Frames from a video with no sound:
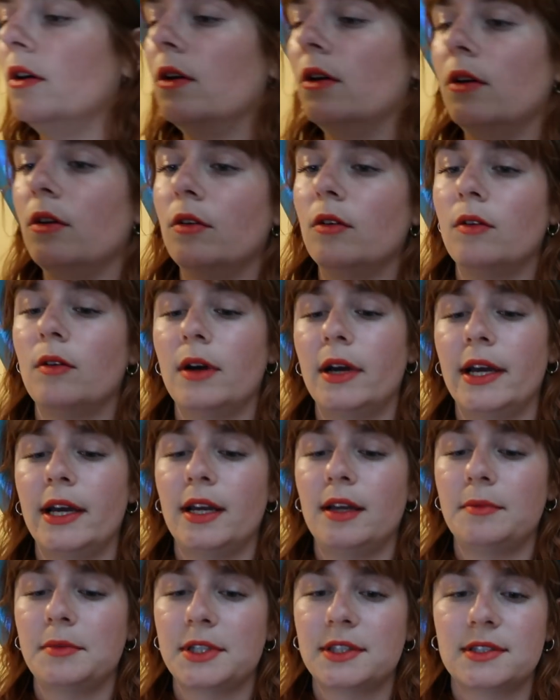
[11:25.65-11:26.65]
Oh, I
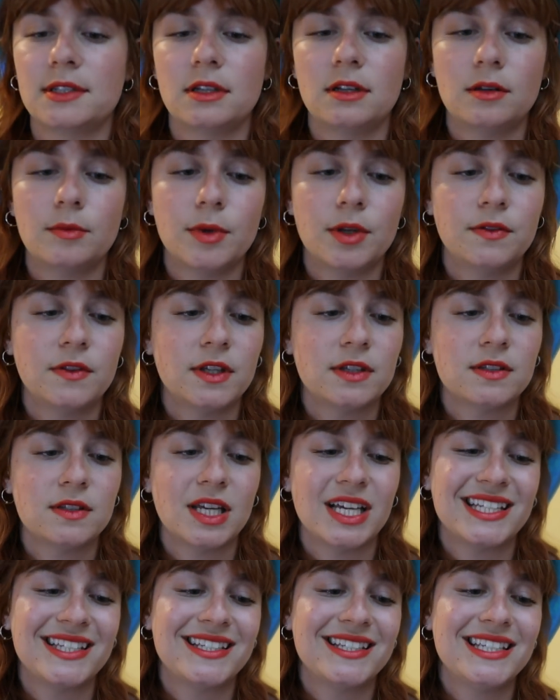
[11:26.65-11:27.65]
am excited about this.
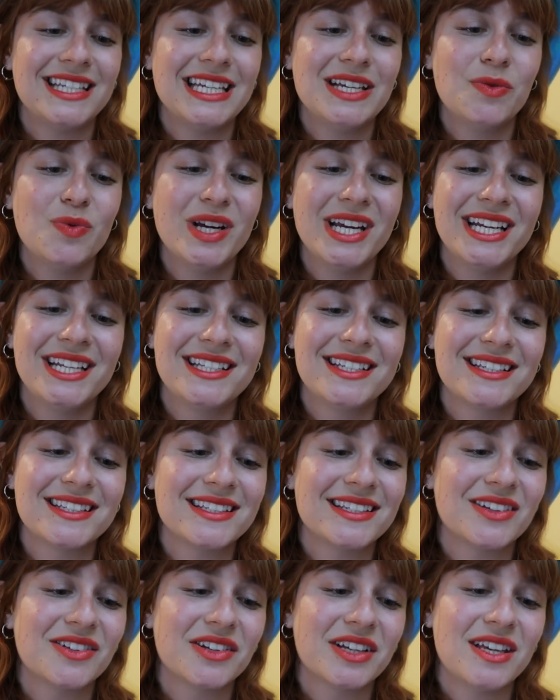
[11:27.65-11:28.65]
A seaweed
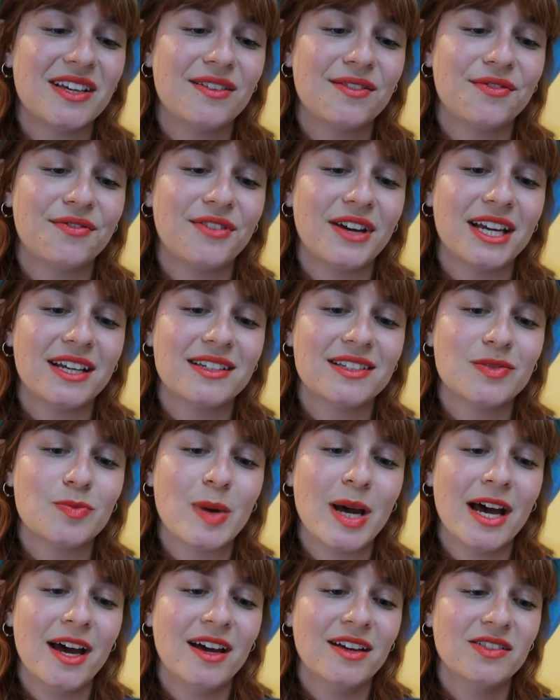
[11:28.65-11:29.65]
silky face
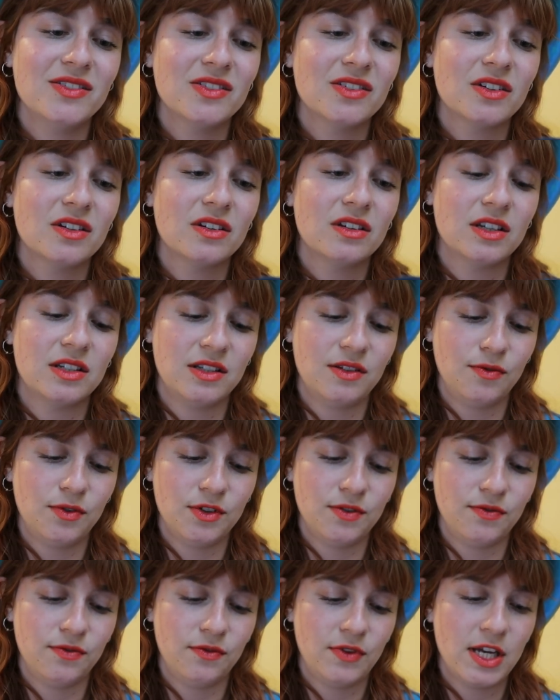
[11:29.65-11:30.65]
mask. Is it
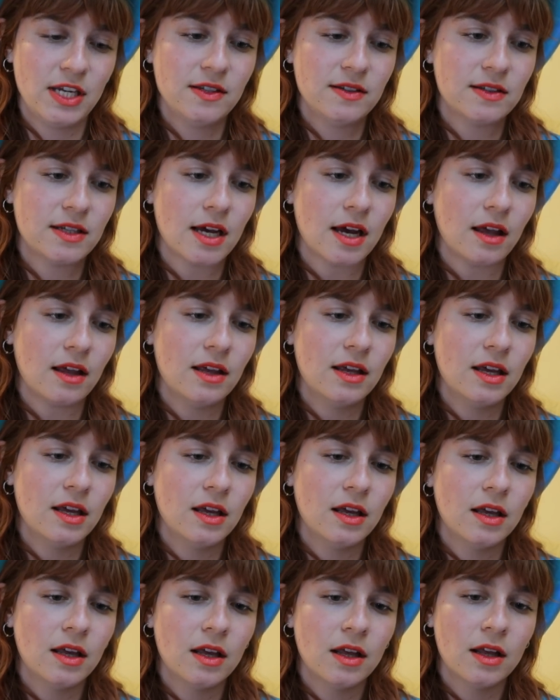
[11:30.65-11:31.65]
for face? Yeah.
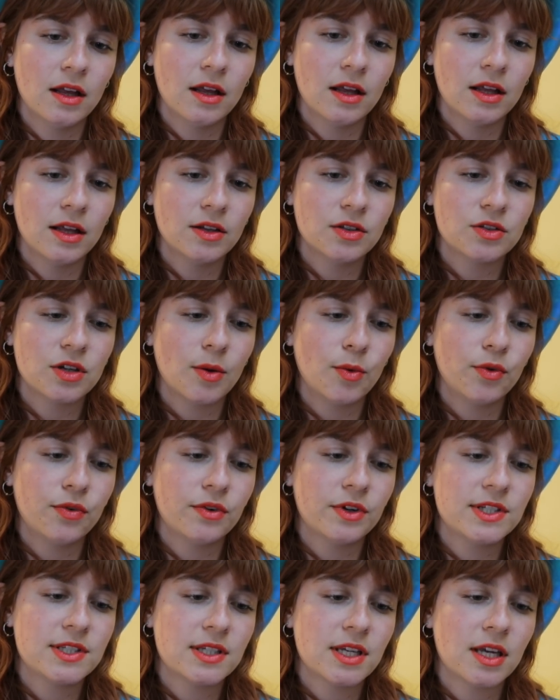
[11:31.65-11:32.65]

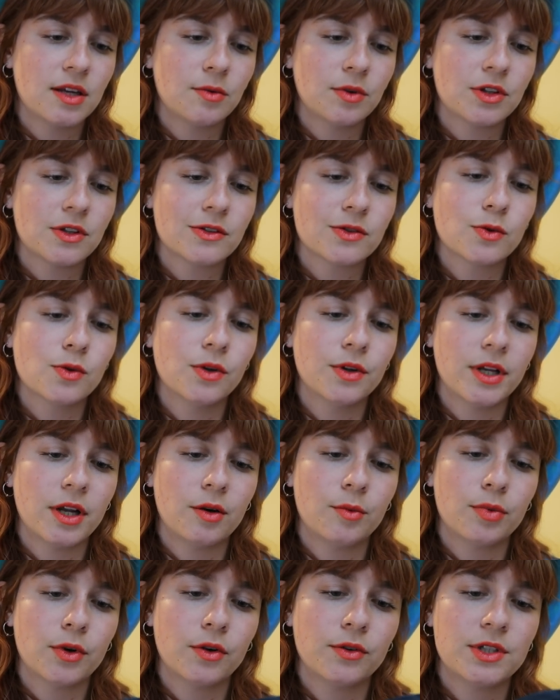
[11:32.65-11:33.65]
Trouble-free skin with its cool
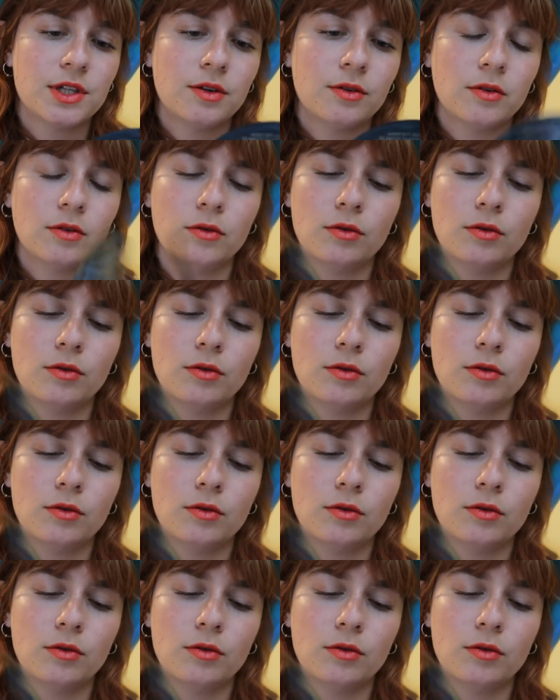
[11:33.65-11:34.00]
down protein.